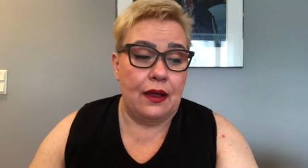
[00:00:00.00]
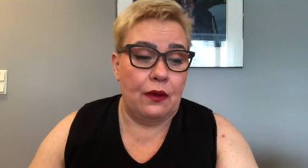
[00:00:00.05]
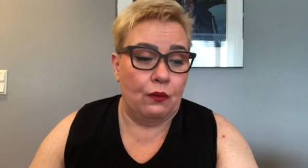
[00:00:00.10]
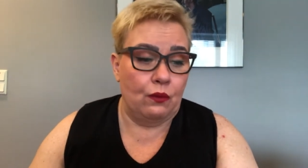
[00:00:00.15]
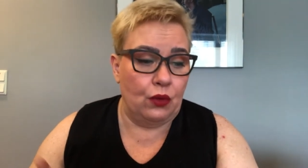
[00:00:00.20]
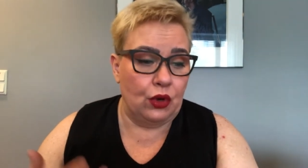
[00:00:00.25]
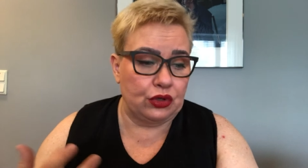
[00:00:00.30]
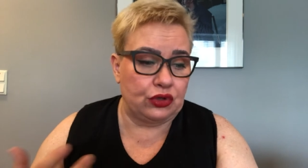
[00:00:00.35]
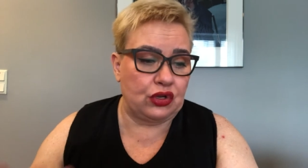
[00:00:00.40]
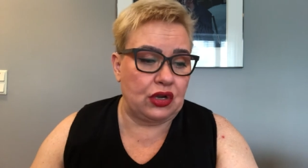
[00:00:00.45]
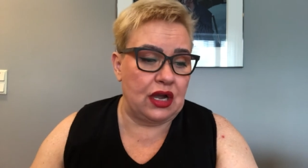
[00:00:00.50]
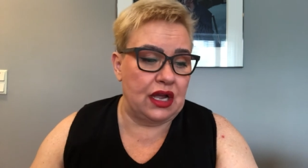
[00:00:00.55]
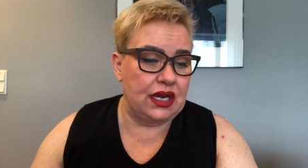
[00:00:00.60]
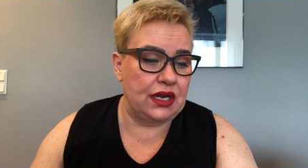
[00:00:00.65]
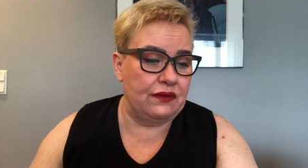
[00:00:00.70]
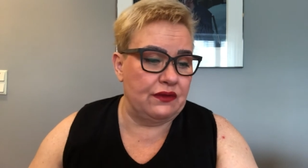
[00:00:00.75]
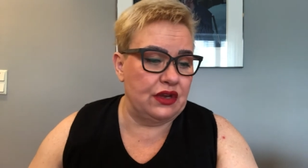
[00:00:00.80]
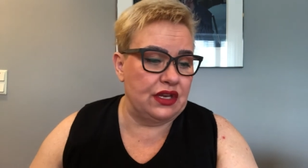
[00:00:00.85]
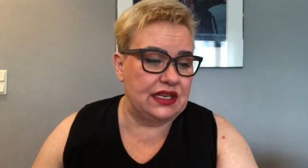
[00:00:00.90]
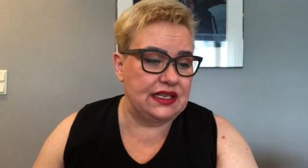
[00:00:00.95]
what
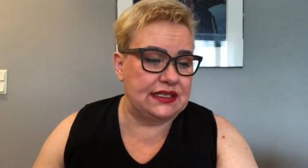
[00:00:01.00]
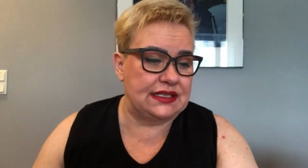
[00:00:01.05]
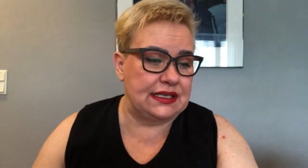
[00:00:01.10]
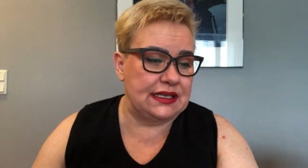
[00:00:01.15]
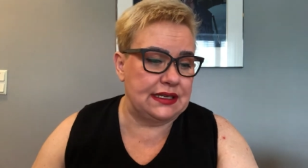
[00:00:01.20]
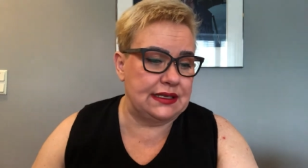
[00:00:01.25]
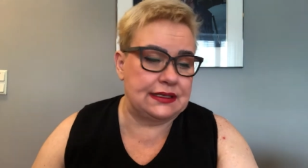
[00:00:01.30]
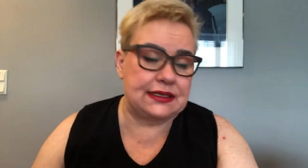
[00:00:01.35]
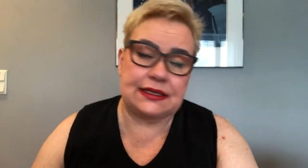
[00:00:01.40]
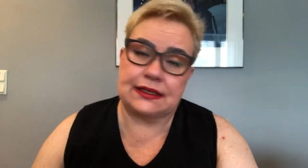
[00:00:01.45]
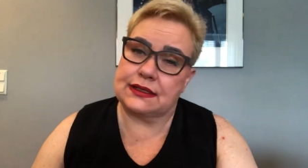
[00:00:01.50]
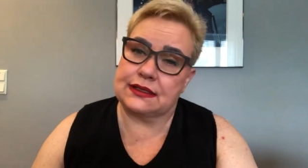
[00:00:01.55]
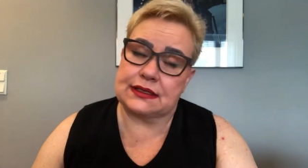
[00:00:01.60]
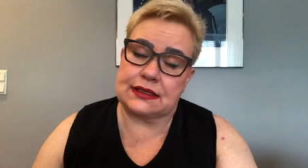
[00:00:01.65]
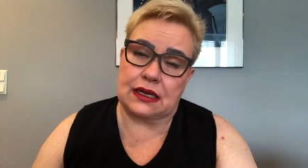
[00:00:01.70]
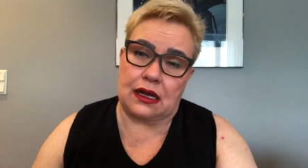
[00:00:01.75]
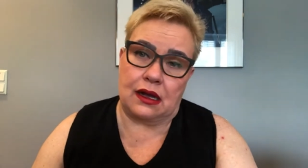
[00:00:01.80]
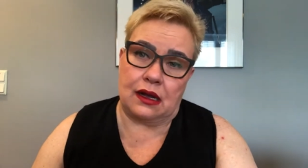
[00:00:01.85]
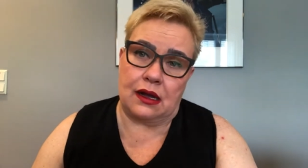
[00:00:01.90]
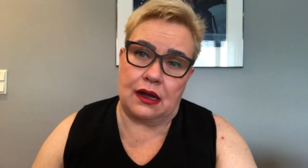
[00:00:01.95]
kind of
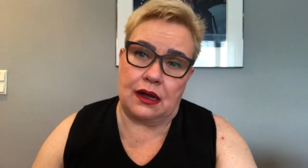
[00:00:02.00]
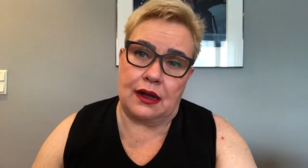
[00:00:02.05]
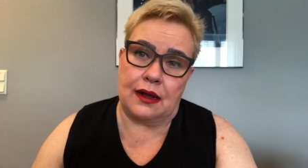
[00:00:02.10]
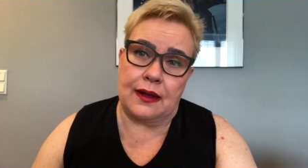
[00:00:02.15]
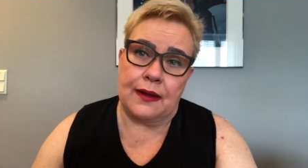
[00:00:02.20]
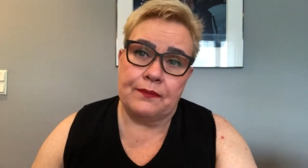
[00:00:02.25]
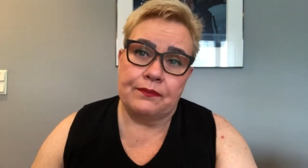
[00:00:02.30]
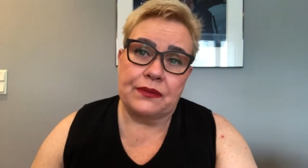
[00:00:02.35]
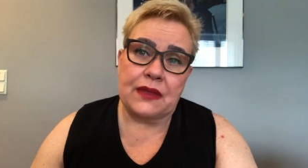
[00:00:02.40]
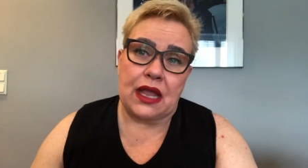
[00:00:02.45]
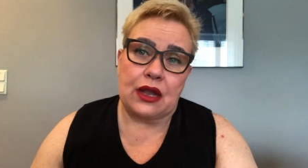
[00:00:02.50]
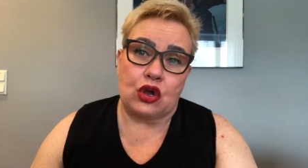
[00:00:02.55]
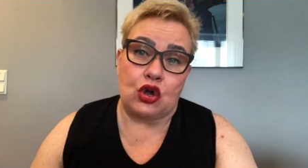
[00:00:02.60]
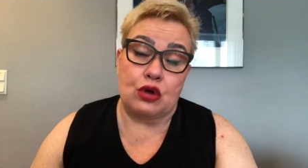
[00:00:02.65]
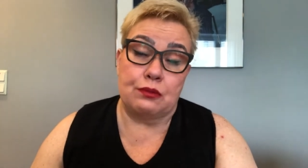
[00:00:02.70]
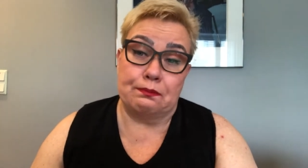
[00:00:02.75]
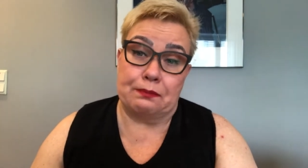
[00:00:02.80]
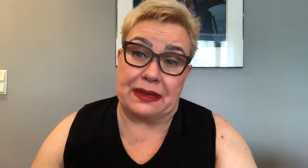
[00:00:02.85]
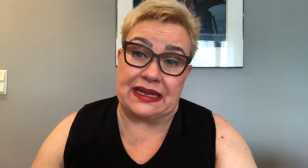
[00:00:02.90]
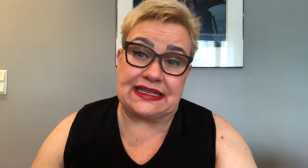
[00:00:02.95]
diseases are
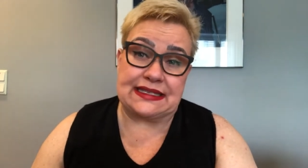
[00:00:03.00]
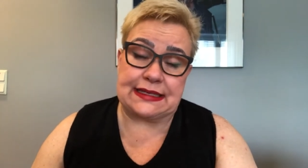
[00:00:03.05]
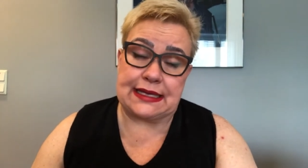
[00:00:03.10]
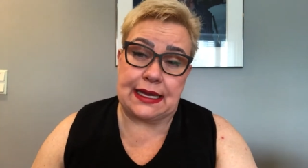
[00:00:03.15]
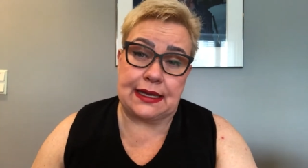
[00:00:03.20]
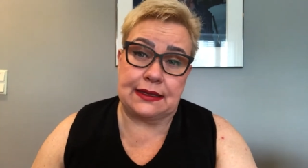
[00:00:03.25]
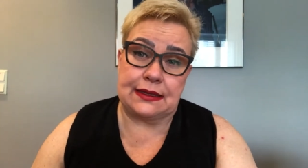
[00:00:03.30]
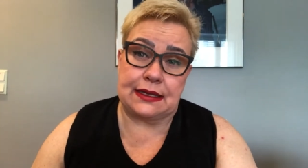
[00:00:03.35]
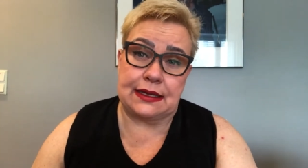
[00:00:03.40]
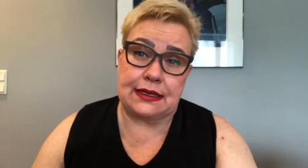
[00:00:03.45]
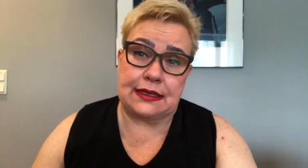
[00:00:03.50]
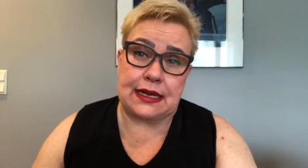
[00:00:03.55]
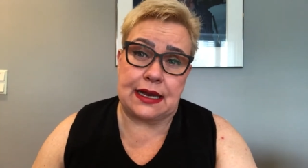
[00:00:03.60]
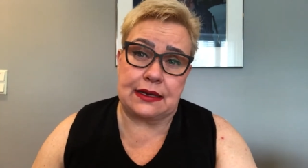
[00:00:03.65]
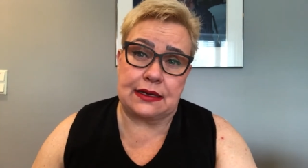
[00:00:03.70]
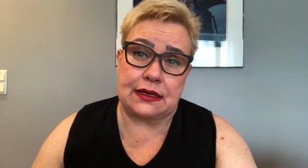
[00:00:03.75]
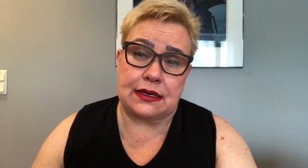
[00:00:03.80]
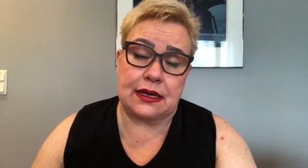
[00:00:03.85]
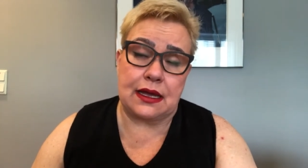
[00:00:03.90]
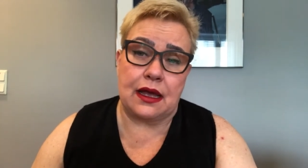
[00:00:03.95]
compensated
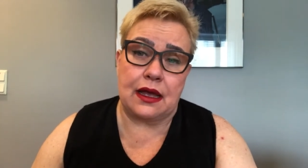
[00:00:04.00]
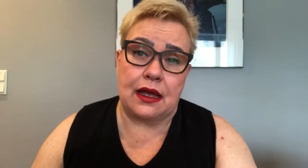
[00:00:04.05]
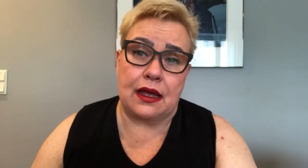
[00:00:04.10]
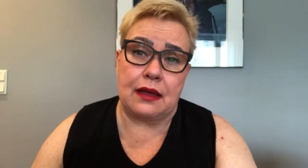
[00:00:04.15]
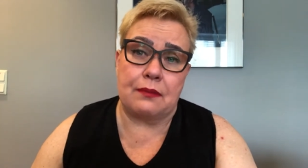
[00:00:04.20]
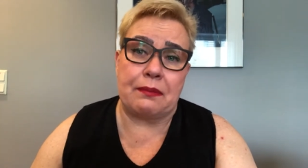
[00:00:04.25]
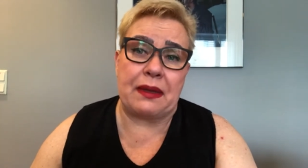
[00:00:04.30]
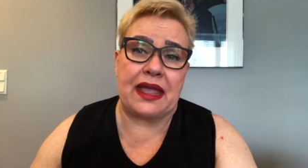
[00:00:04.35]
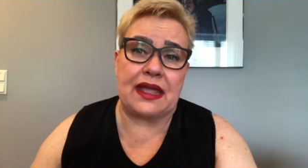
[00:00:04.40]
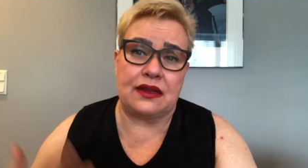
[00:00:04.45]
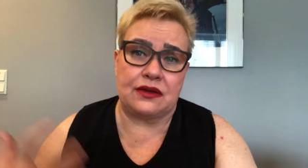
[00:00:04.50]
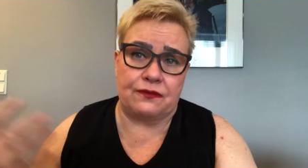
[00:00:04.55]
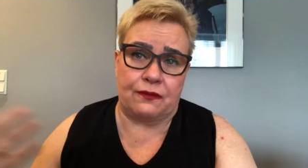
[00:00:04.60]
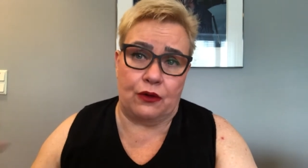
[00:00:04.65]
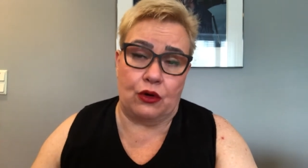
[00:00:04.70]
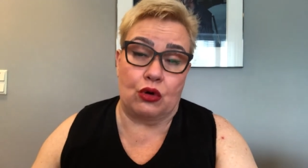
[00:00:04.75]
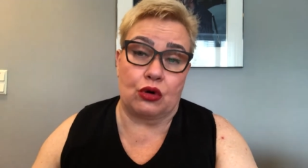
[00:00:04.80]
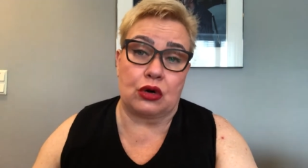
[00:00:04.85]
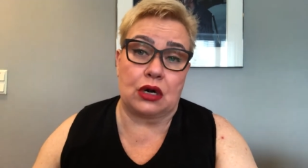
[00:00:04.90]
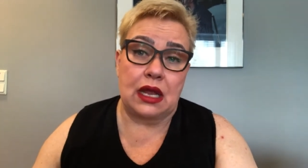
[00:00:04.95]
and paid
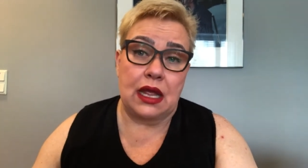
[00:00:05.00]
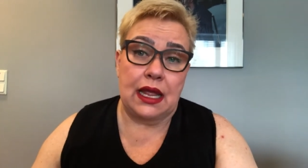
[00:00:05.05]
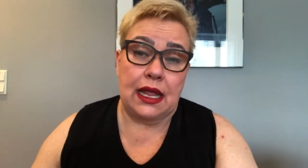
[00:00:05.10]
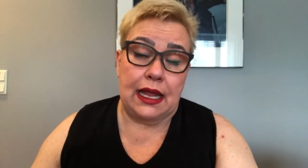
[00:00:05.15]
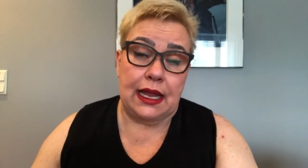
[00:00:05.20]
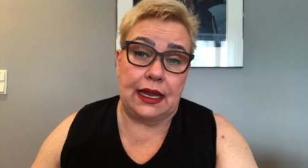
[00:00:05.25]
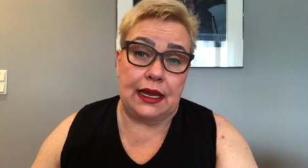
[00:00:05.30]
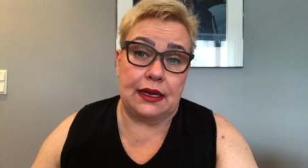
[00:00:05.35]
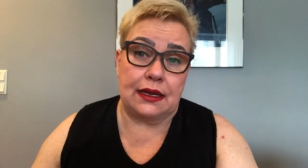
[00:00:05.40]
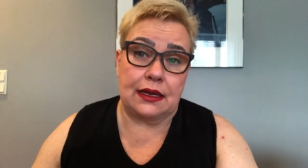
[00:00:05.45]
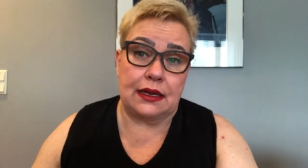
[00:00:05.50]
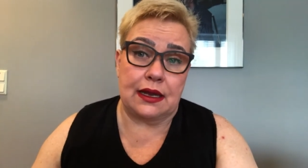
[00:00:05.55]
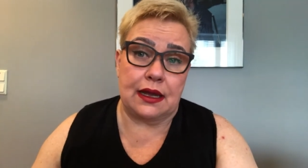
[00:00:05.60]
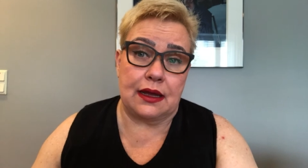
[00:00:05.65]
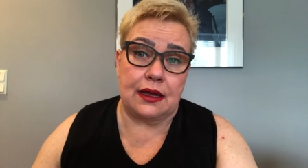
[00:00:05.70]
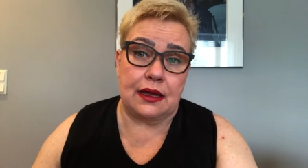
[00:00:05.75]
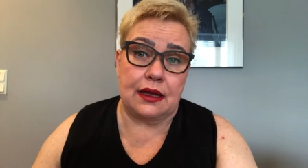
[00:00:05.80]
for in